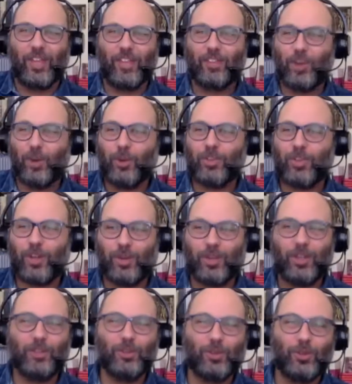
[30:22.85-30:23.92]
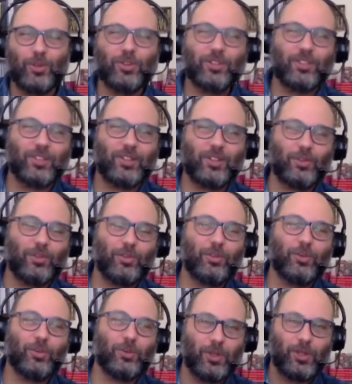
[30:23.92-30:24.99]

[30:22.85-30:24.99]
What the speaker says: always how they introduce the difference between